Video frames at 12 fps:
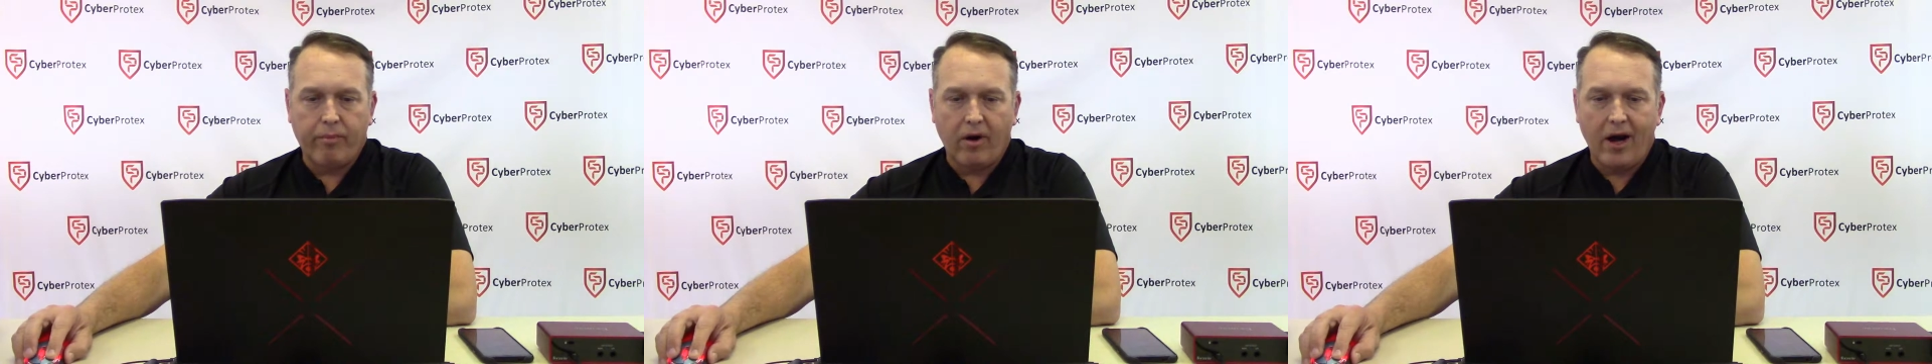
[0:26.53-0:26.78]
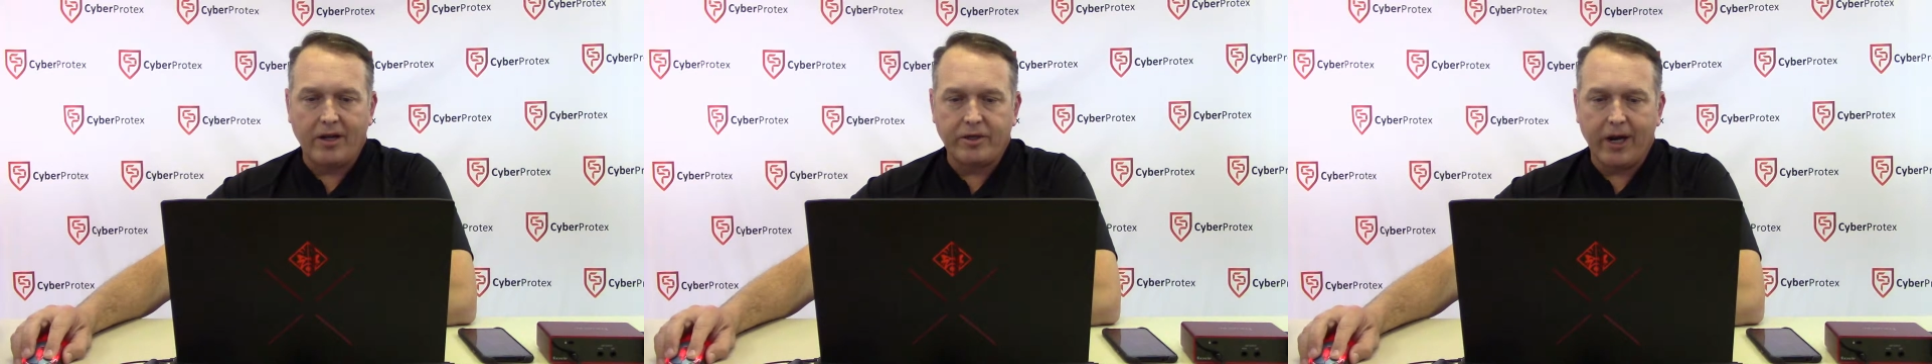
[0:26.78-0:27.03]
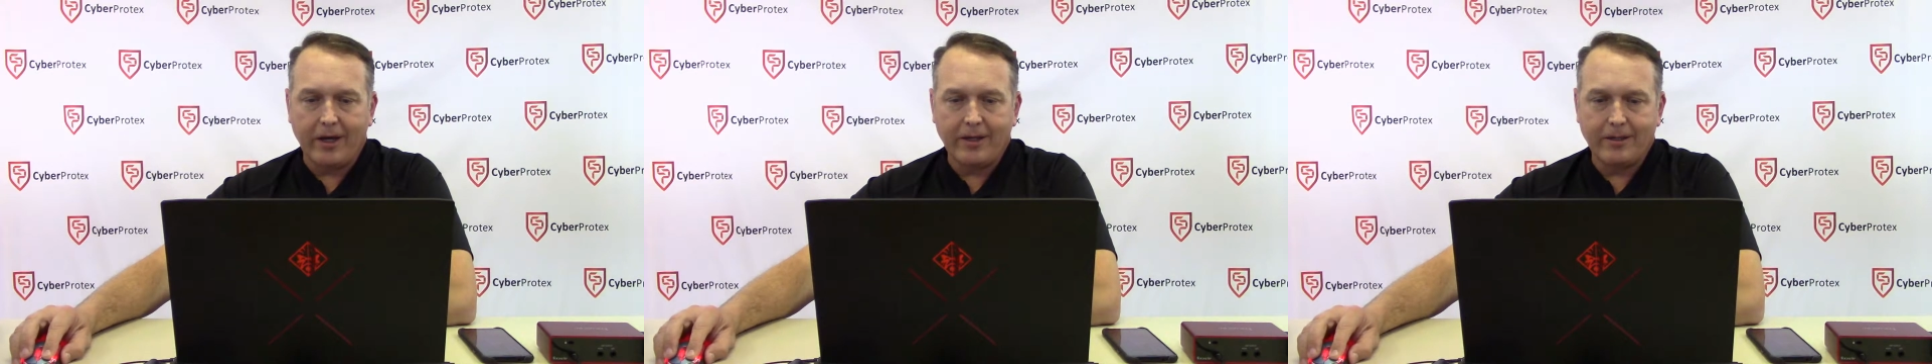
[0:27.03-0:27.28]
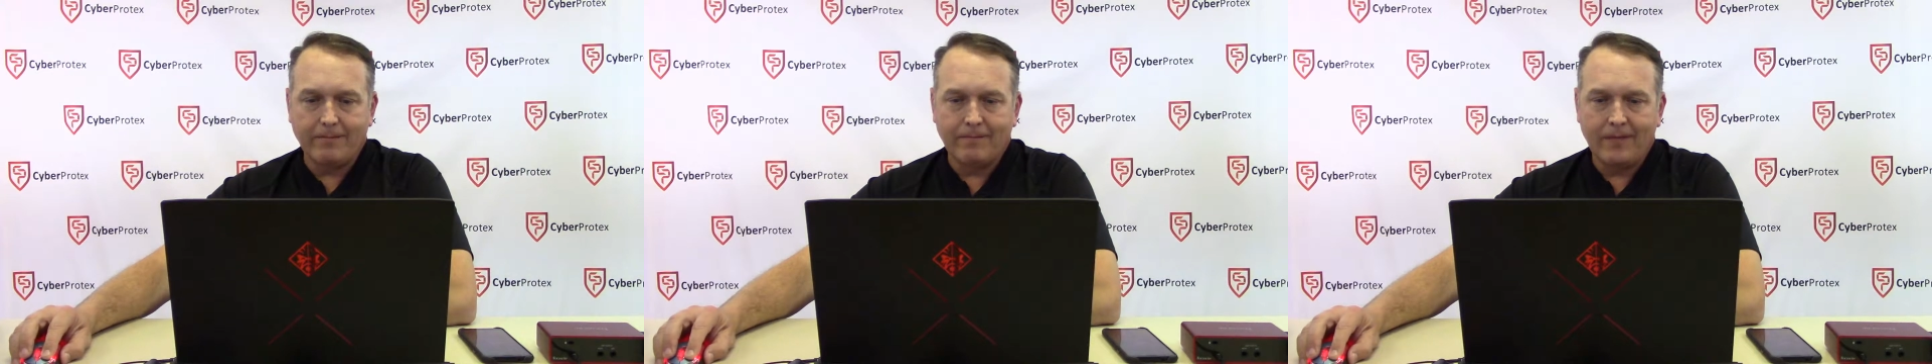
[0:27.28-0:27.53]

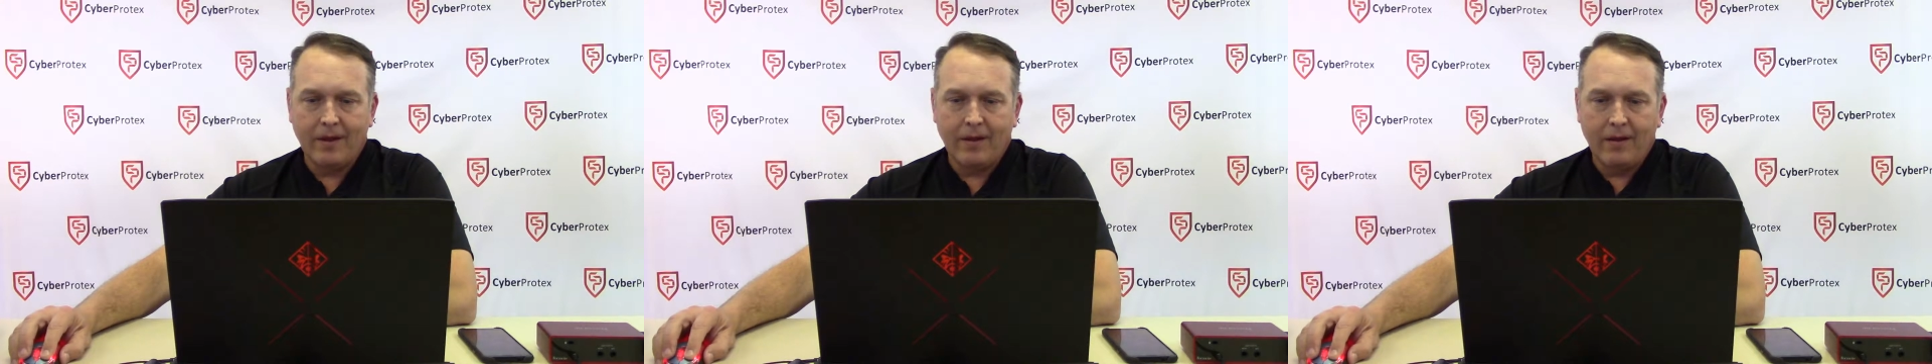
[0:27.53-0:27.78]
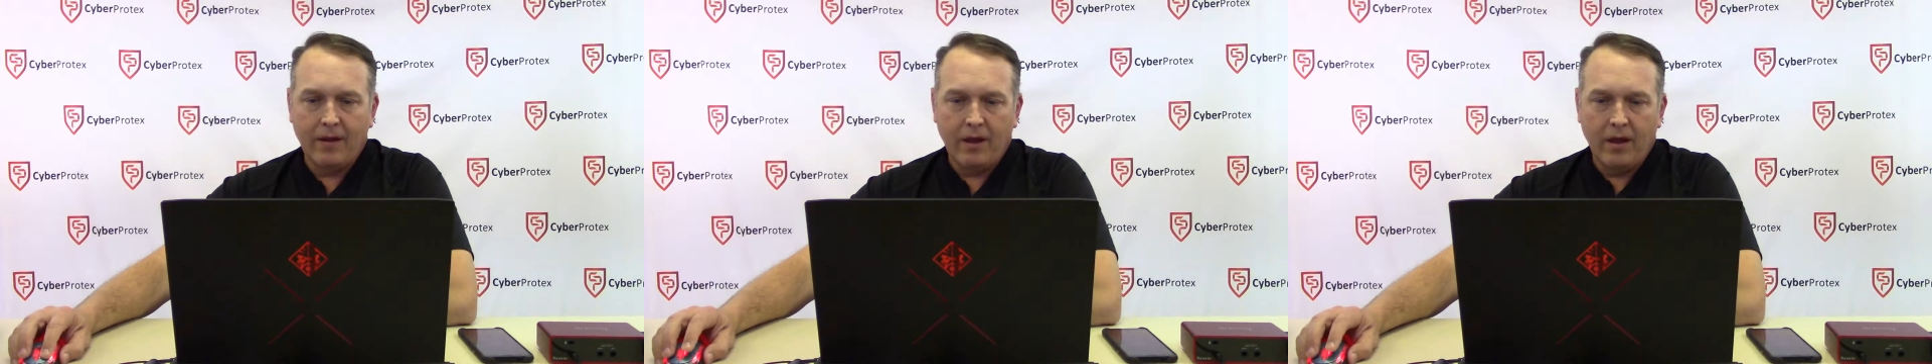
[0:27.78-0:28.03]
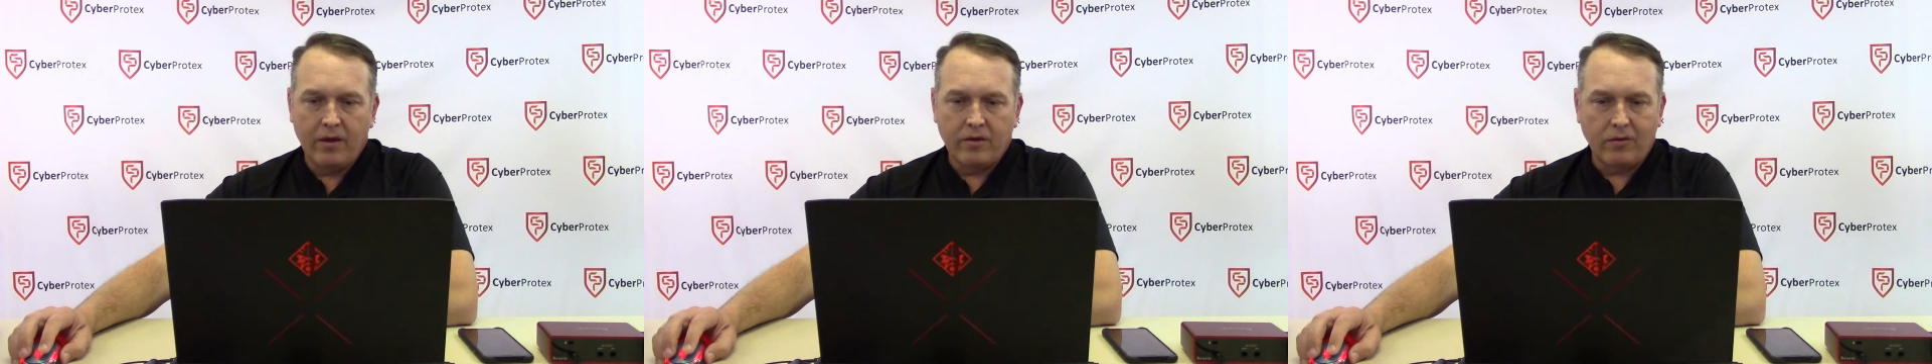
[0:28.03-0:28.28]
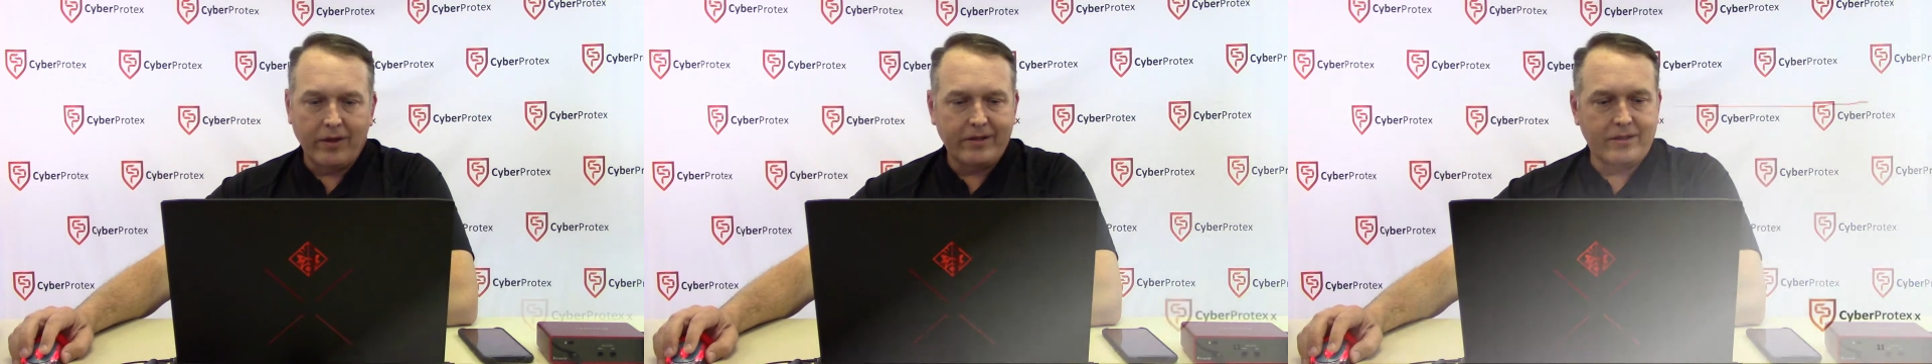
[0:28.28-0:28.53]
project. So let's